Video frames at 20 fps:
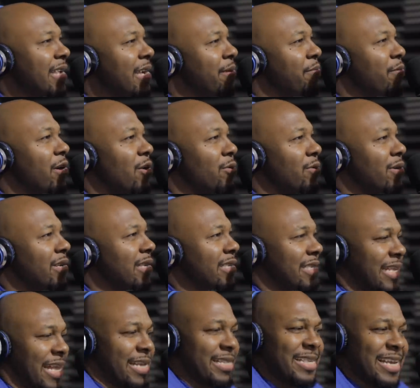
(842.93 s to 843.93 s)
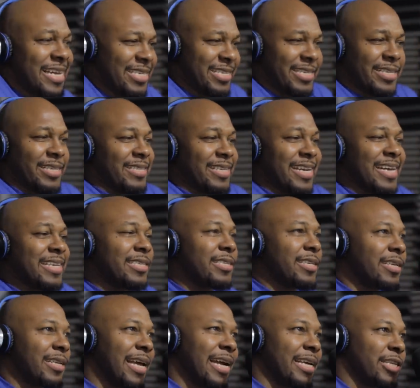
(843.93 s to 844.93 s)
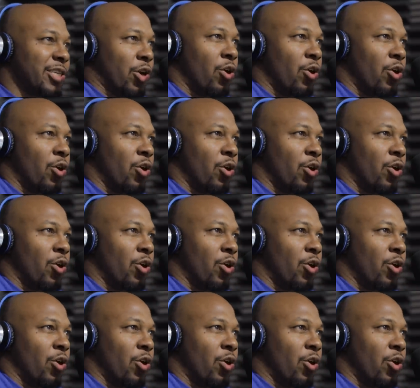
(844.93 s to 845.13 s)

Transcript: keep going is like that's the that's the like